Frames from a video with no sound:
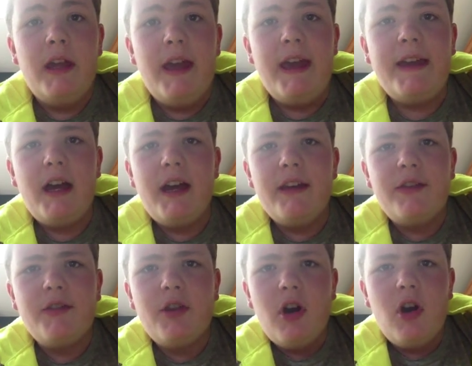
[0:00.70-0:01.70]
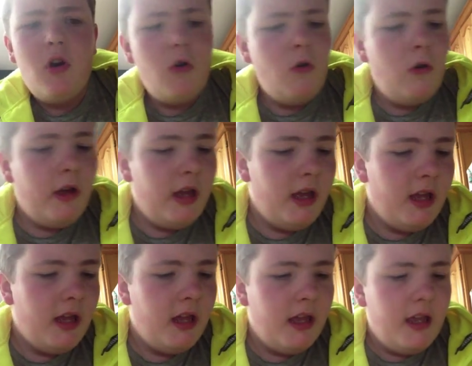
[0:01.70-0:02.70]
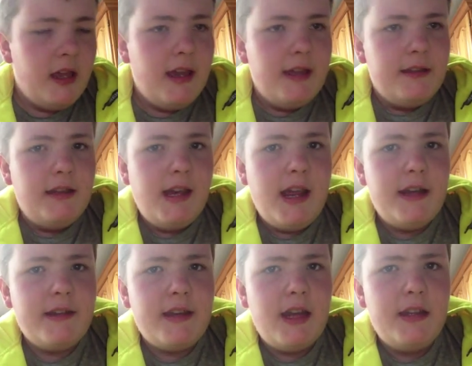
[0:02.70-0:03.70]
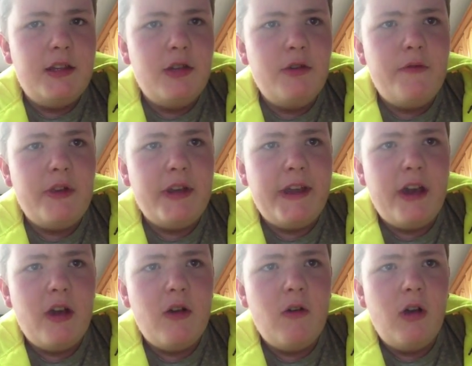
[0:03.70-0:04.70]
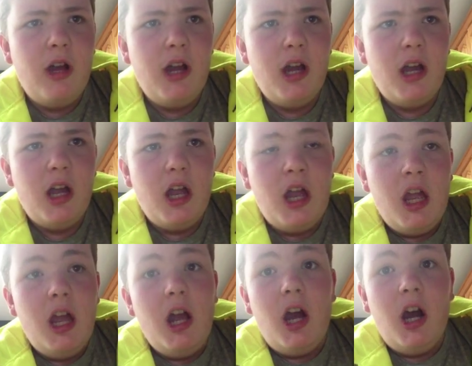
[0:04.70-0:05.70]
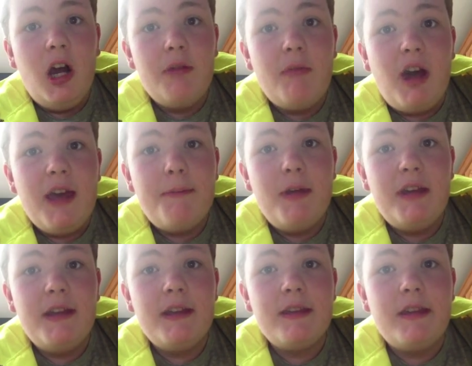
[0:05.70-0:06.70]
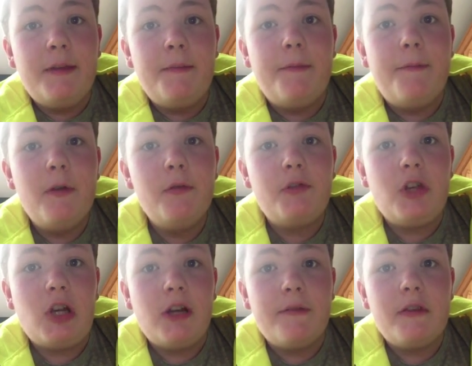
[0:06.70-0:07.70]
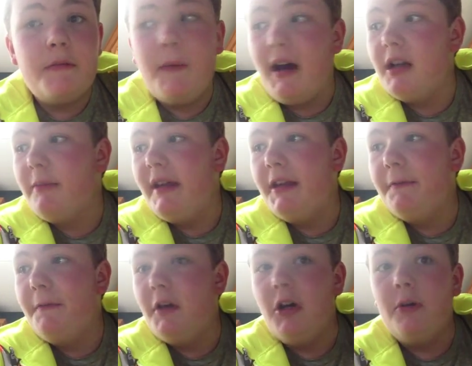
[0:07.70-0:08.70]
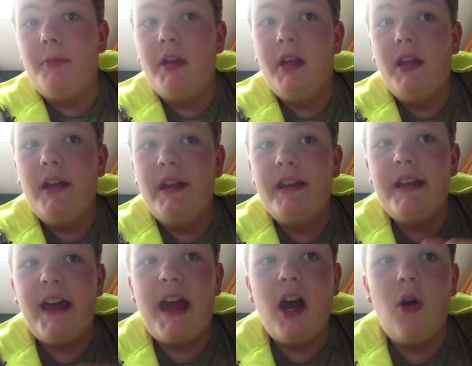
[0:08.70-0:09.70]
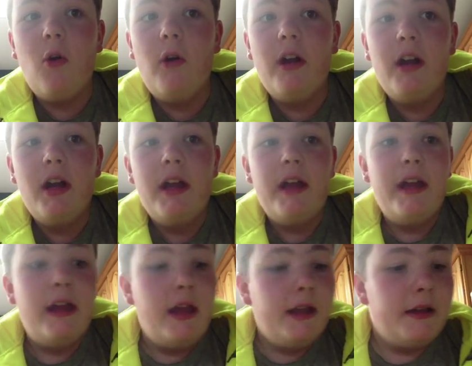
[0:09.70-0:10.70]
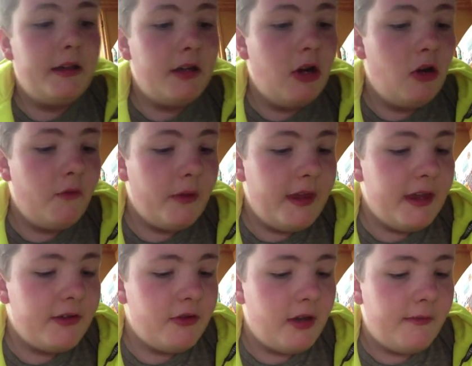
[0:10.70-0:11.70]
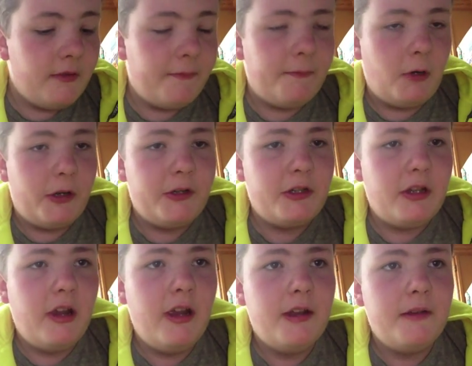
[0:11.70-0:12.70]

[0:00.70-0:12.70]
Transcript: Hey guys, so today I decided to do a video on my opinions of the future of Spider-Man in film. Now, I'm going to go over the history of it first.